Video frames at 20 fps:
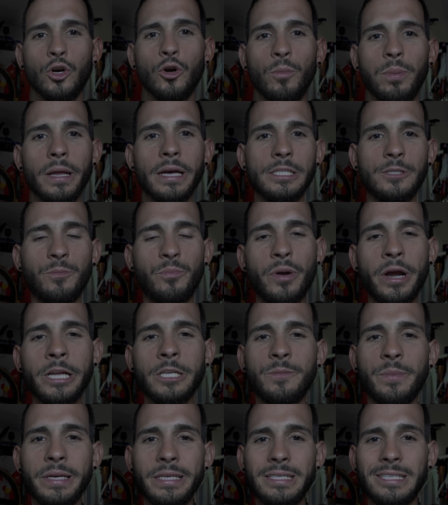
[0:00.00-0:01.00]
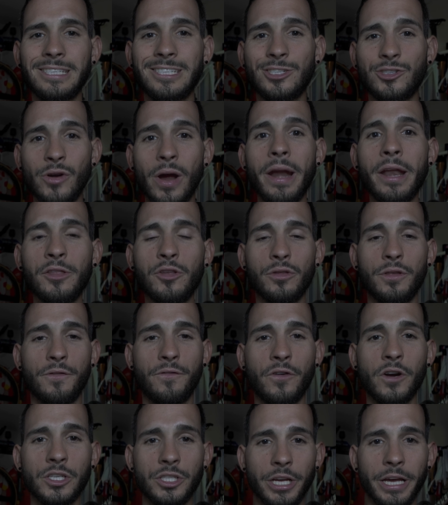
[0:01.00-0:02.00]
Tubeless brings me straight into the
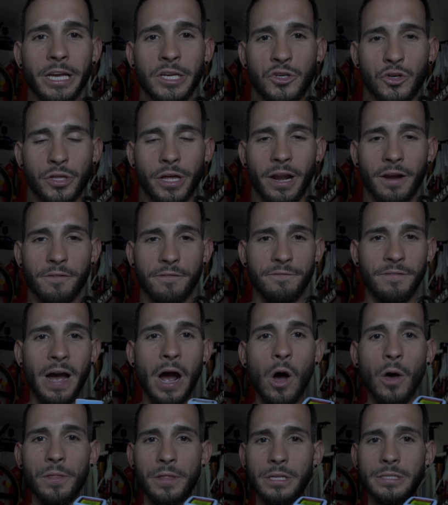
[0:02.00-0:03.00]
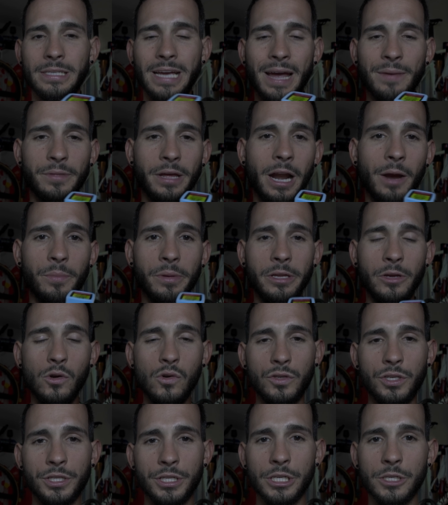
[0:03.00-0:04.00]
first issue that I found in the time that I've been
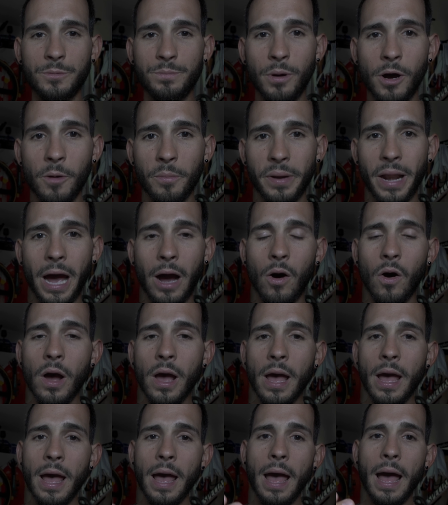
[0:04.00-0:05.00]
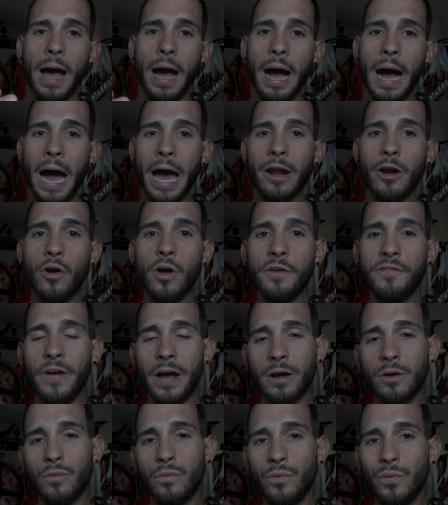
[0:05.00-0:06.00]
using this pump. Now, I don't know if
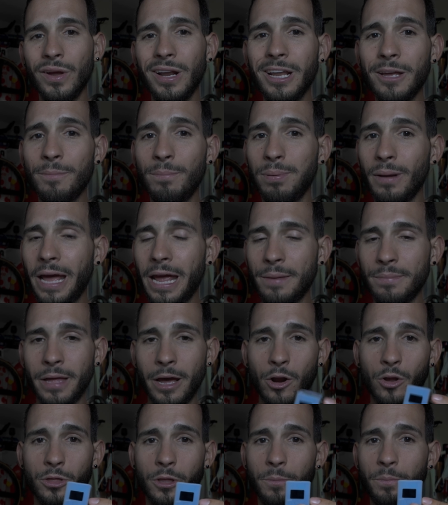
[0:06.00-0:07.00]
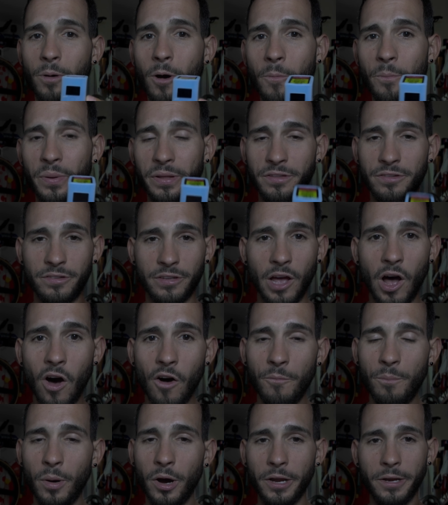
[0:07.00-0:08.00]
I could really blame that on the pump
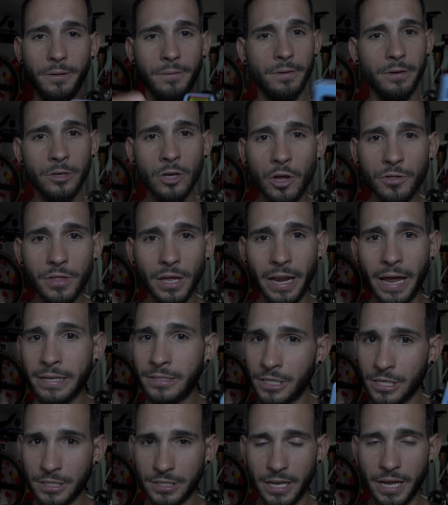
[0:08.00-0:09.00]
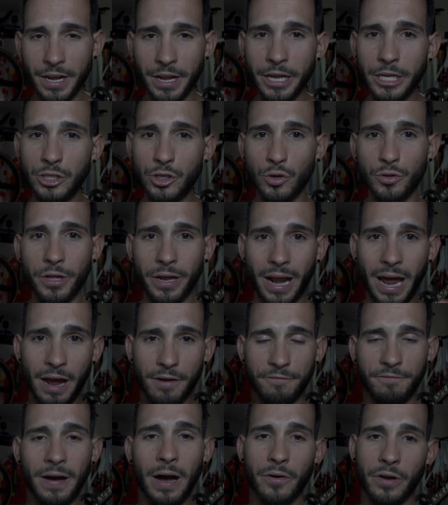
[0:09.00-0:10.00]
itself, but nonetheless, it's an issue that
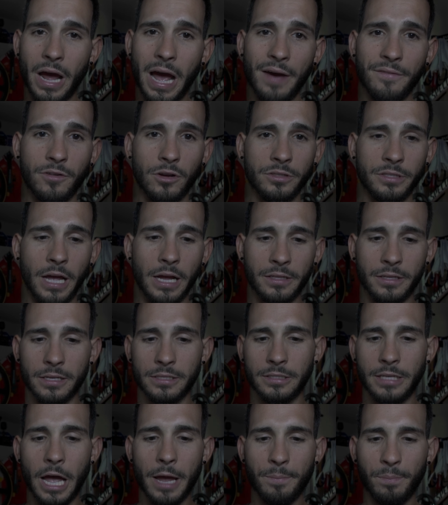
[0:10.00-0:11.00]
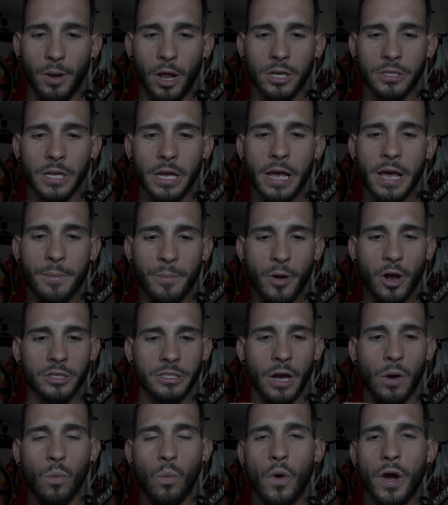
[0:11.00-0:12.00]
I found. I have contacted CycPlus
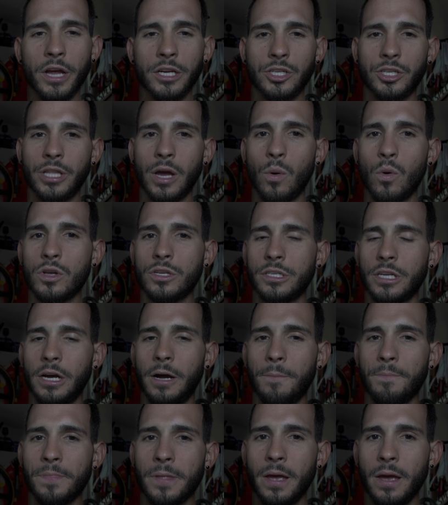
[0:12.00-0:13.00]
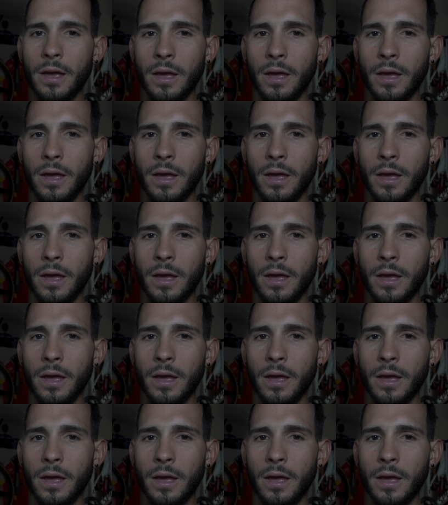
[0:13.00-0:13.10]
because I wish there was a